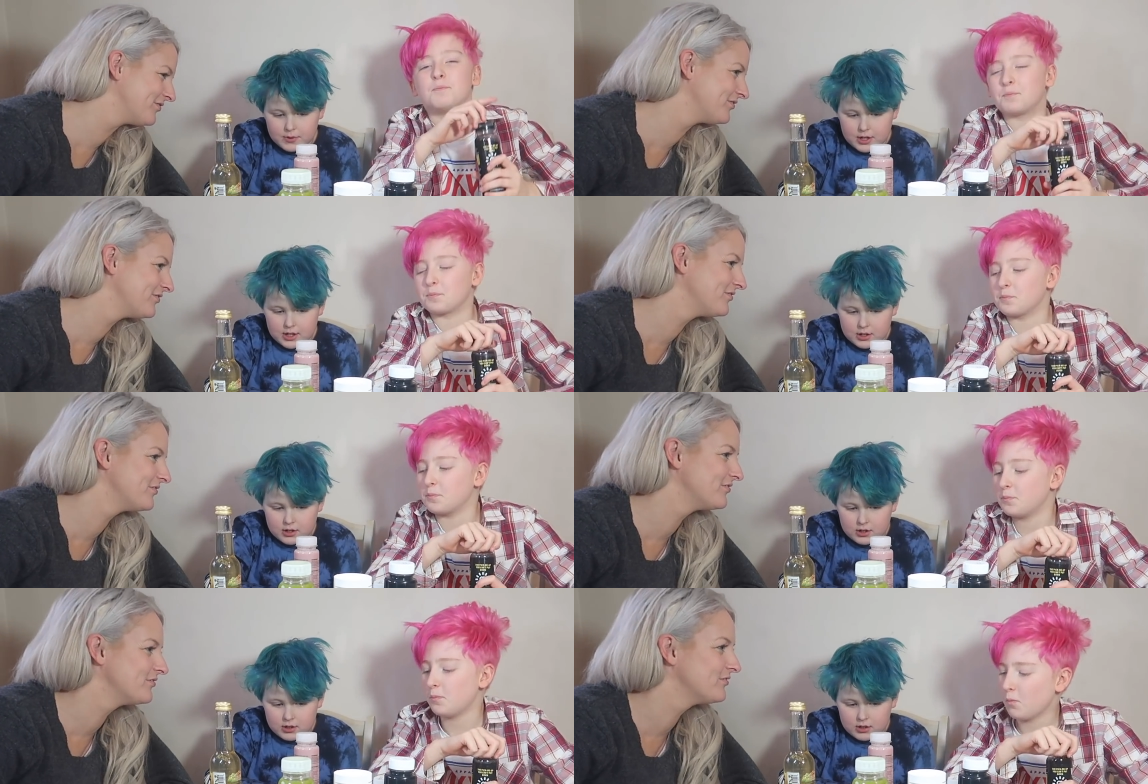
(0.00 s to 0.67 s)

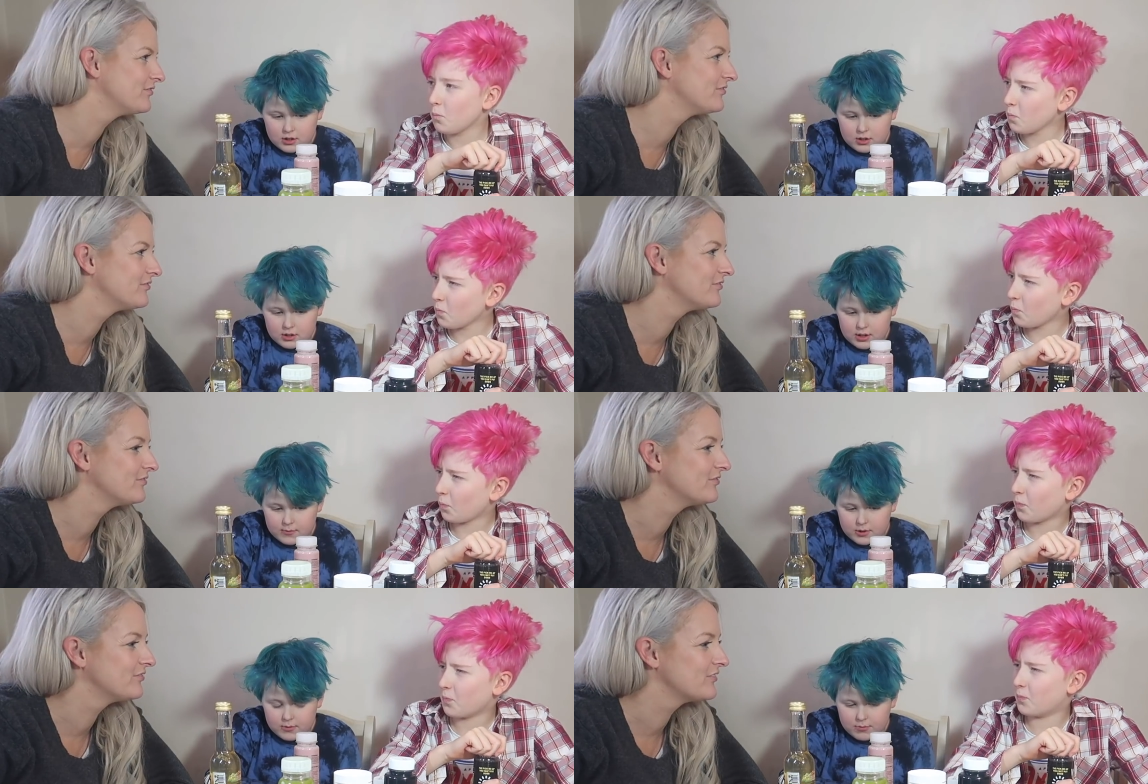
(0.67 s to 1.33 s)
Speaker 1: banana,
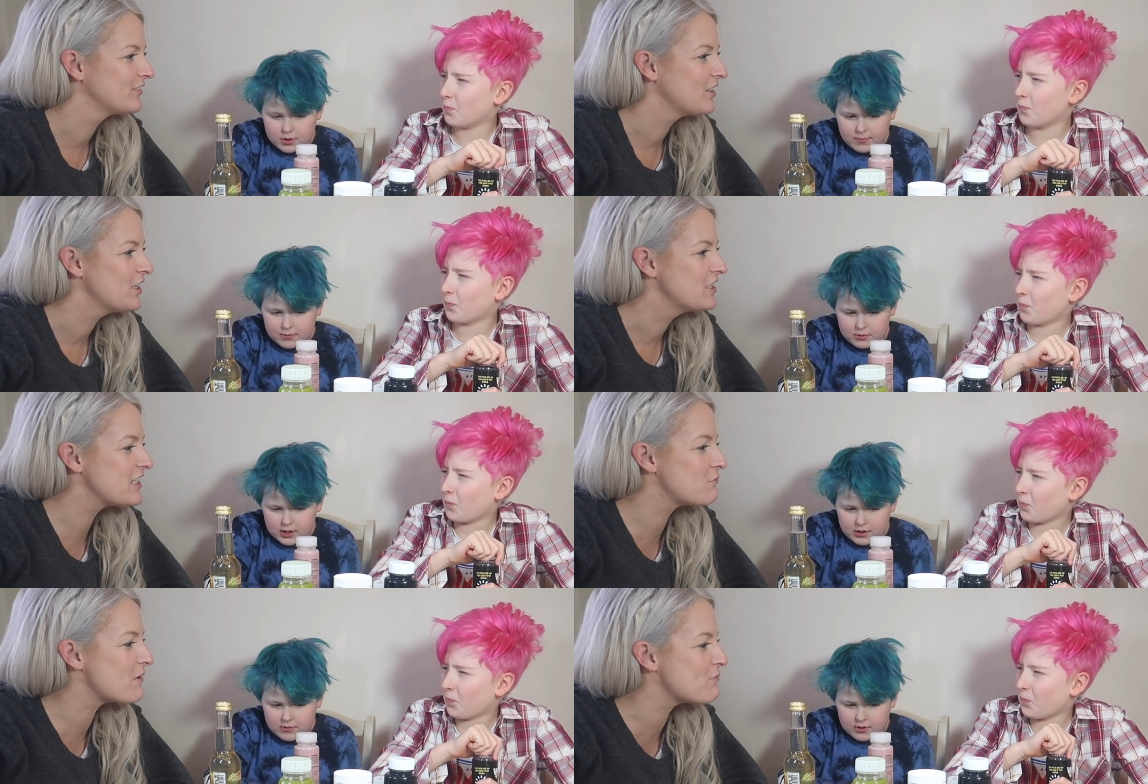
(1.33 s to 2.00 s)
lemon, purple.
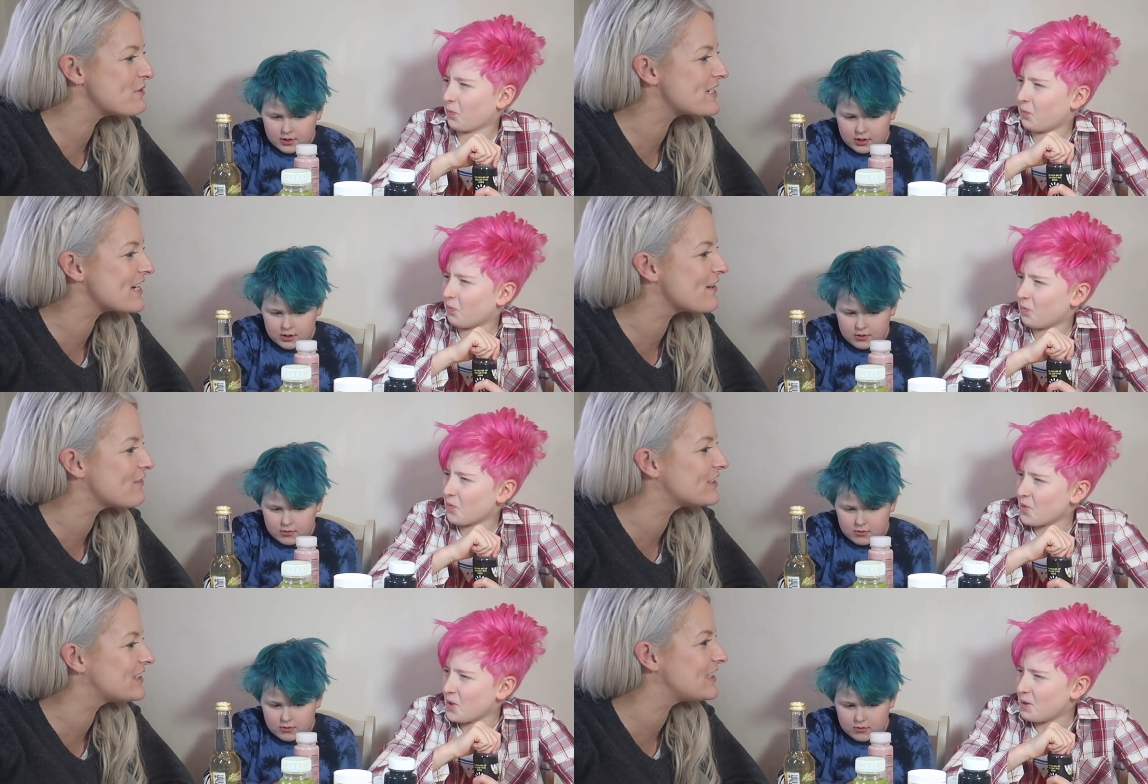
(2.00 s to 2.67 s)
Speaker 2: Did we? We didn't
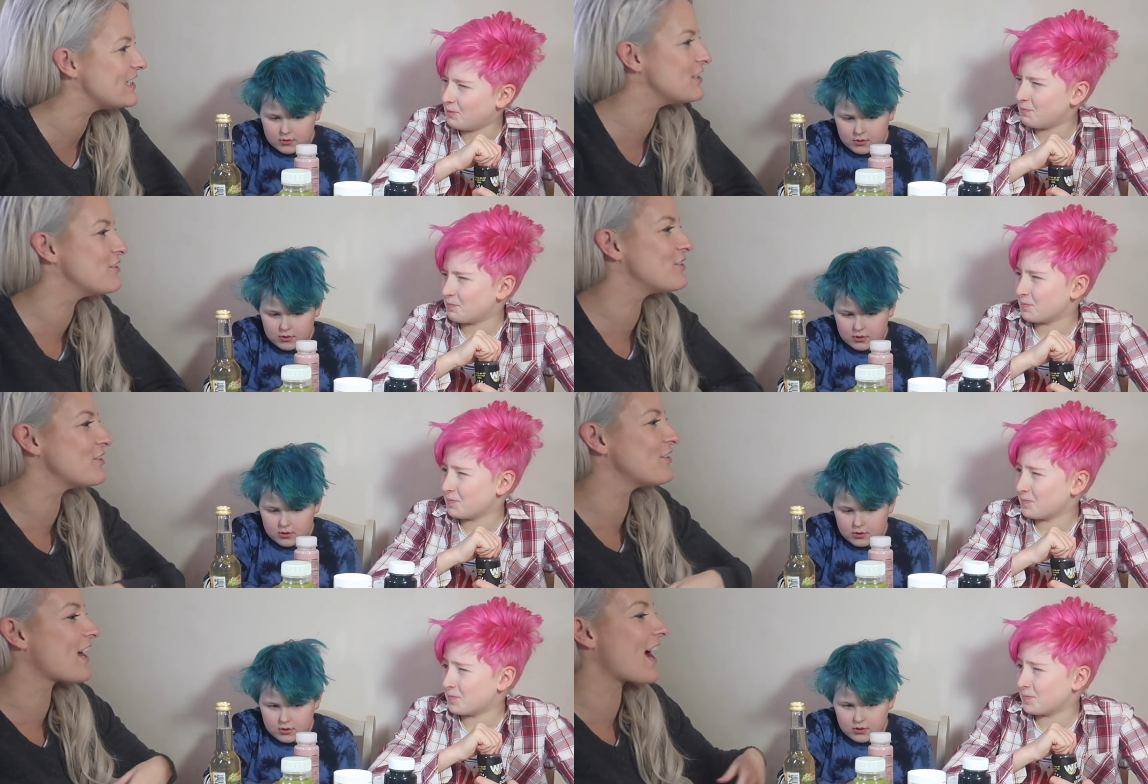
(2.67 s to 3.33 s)
even see you
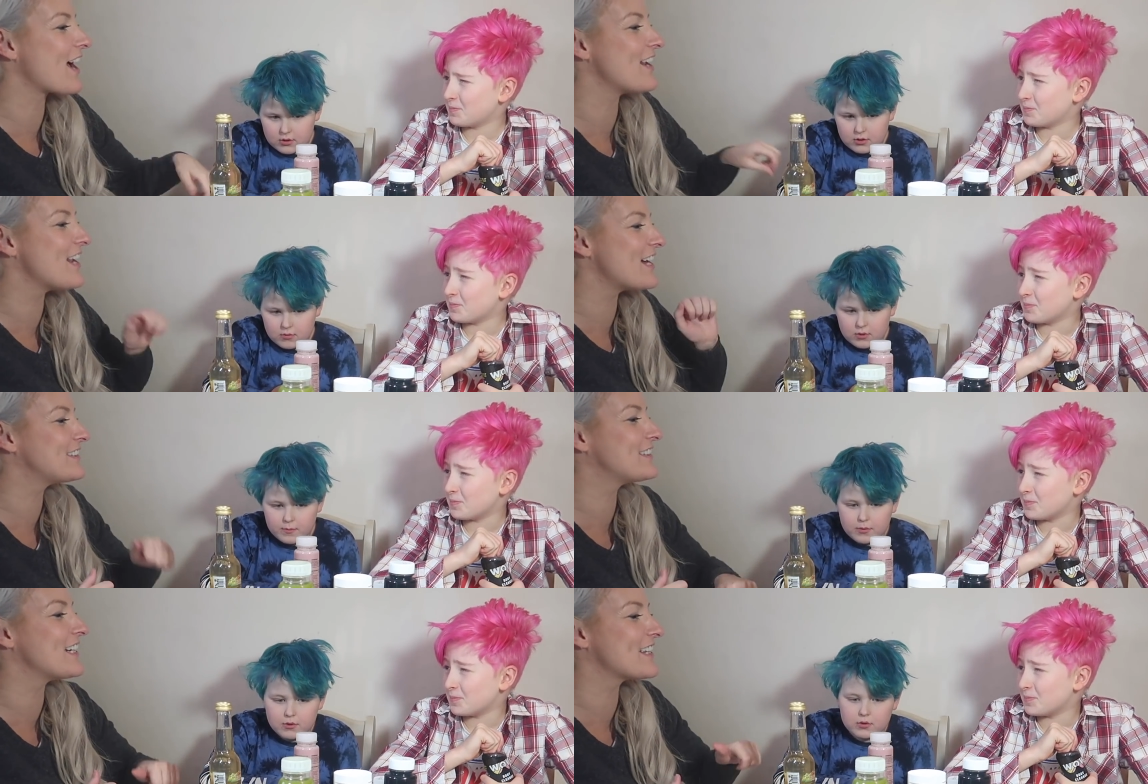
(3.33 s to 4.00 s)
do that.
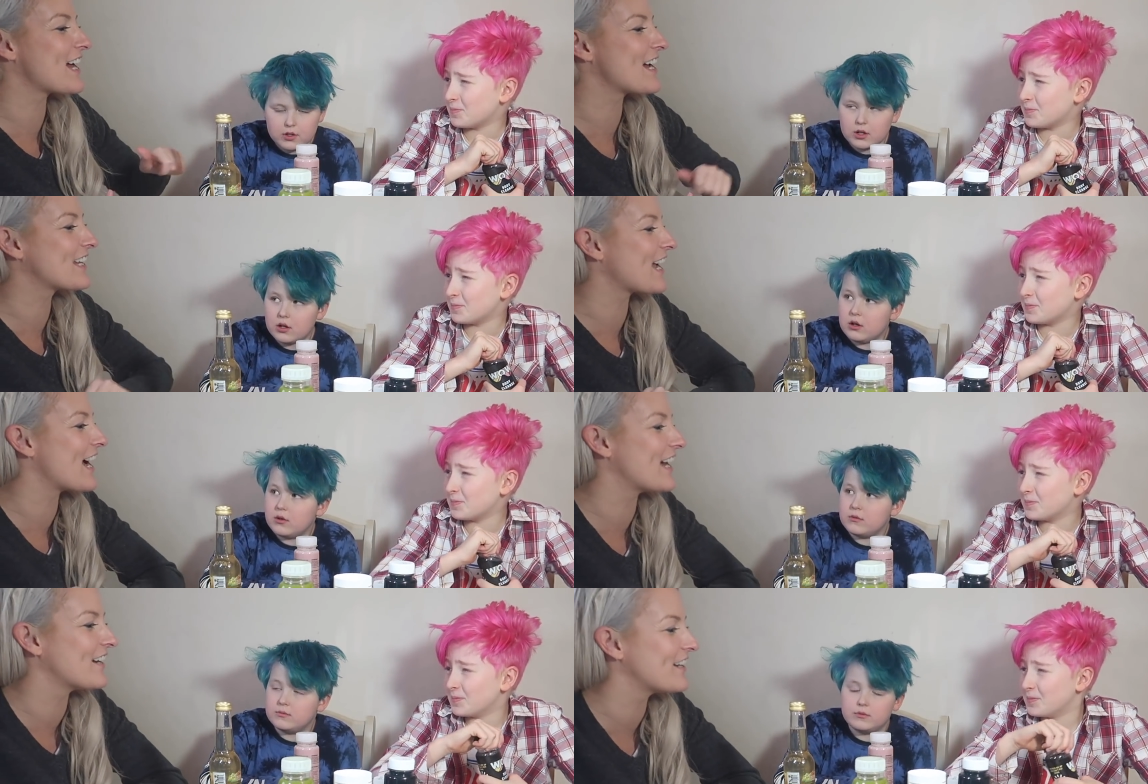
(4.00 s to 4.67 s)
Let's see that
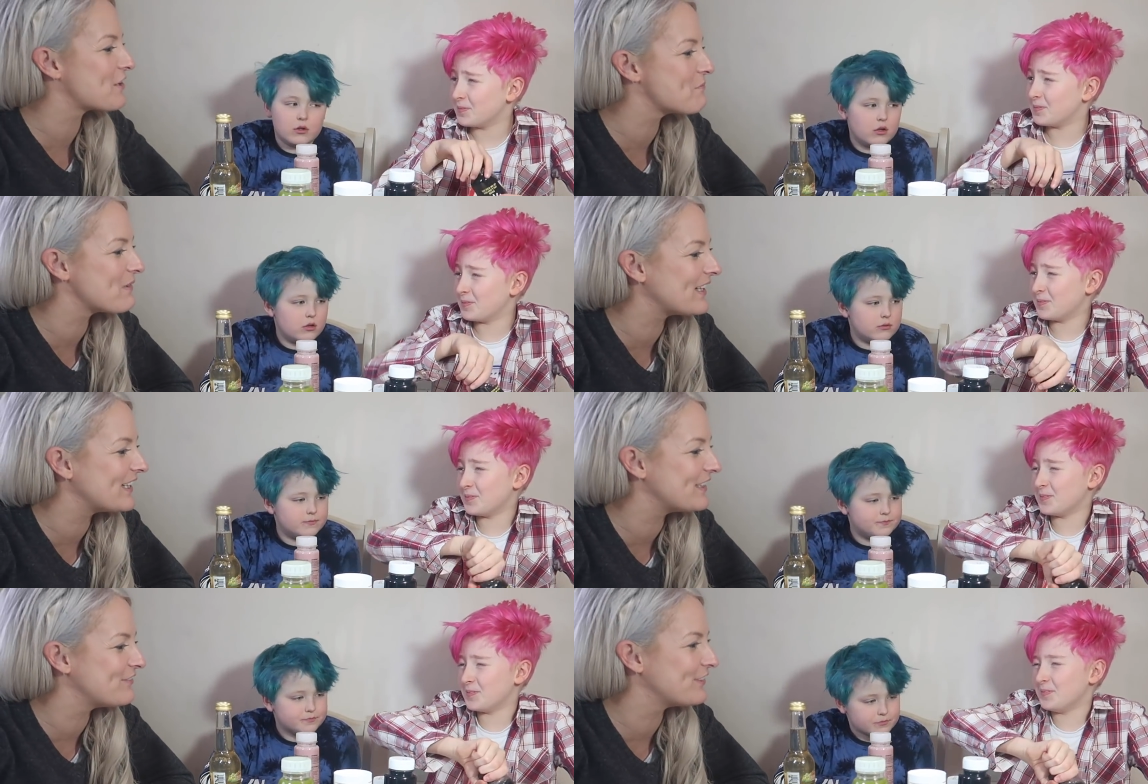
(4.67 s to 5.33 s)
again. I don't
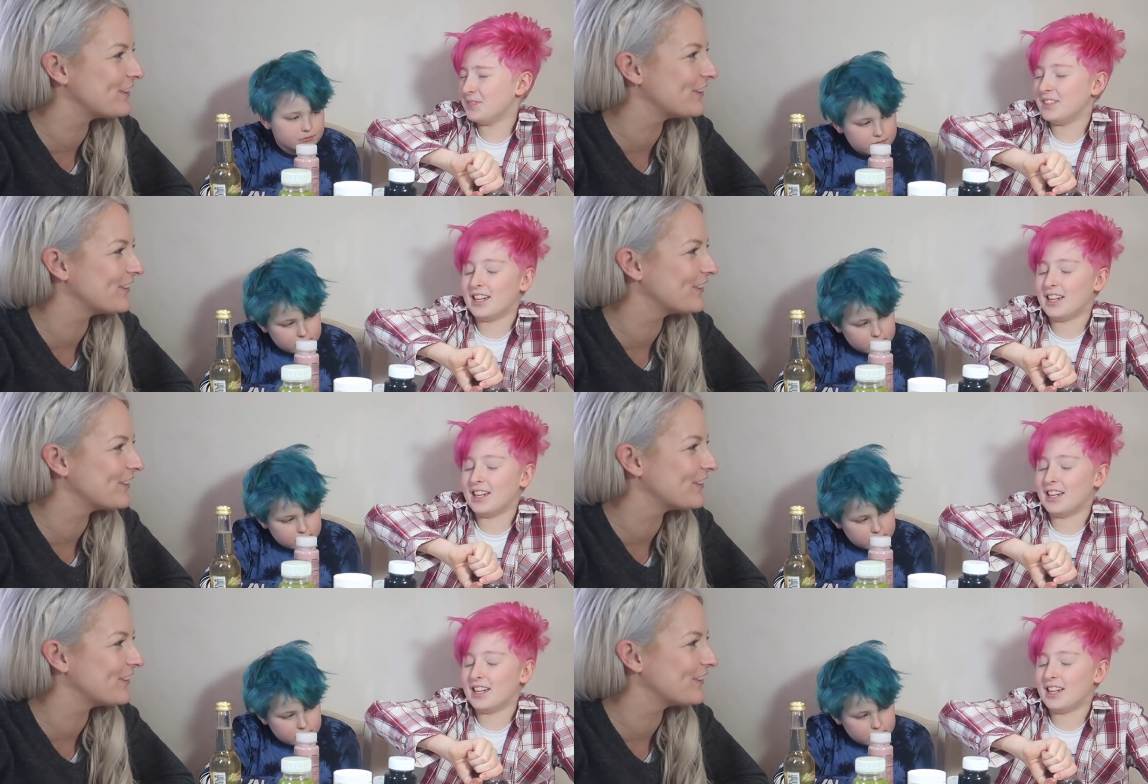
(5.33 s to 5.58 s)
believe you.